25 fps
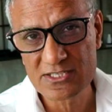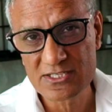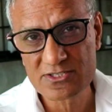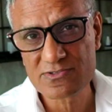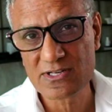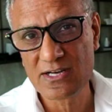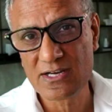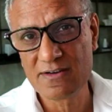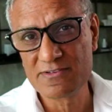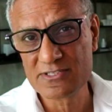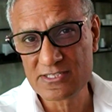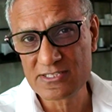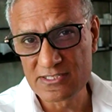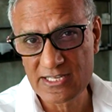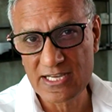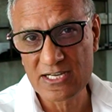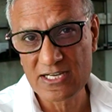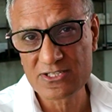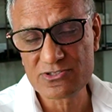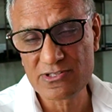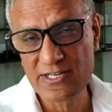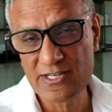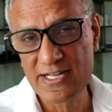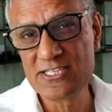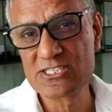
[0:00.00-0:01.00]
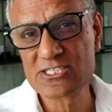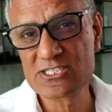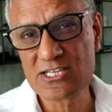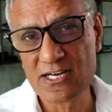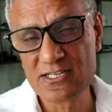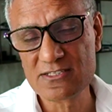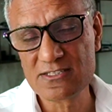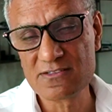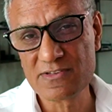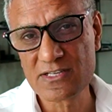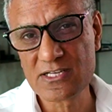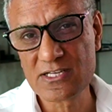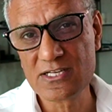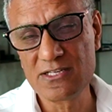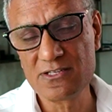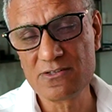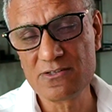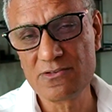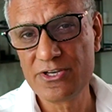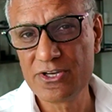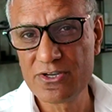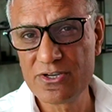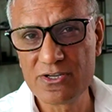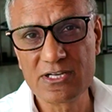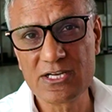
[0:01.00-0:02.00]
drivers and the actual insides of the kernel
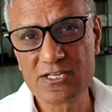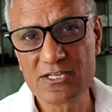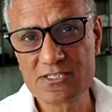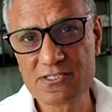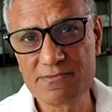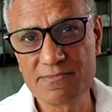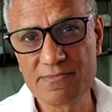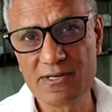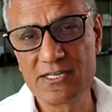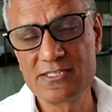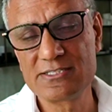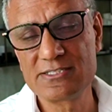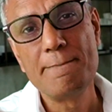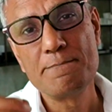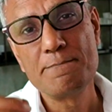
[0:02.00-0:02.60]
you can customize,